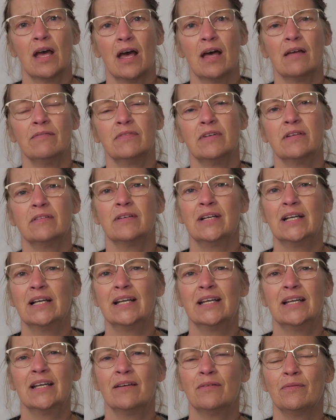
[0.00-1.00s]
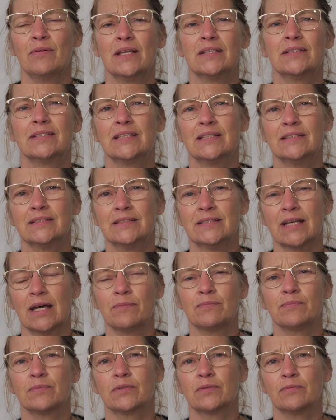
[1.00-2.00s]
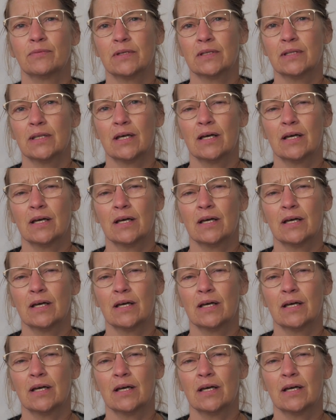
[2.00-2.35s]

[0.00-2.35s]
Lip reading: And we really went in depth with